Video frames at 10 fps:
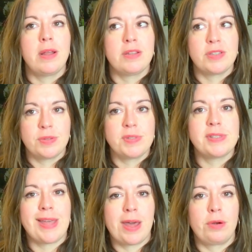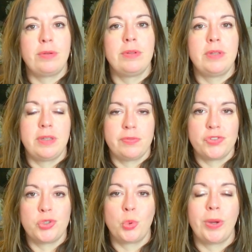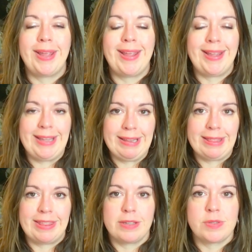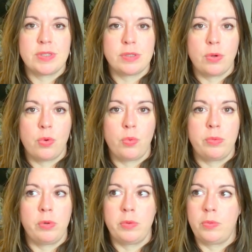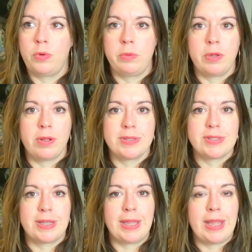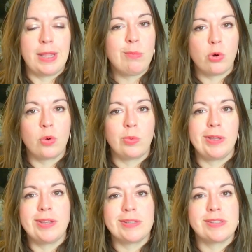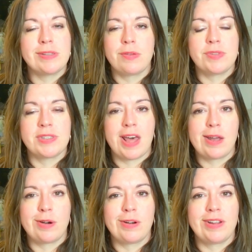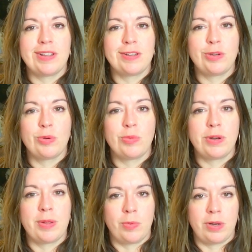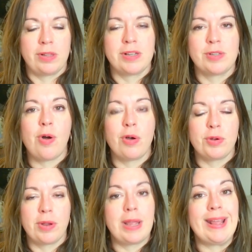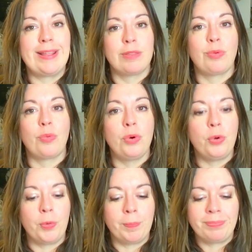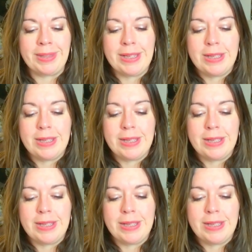until Saturn leaves your eighth. So what are we on? It's like 8 more weeks of Saturn in your what I like to call your eighth room.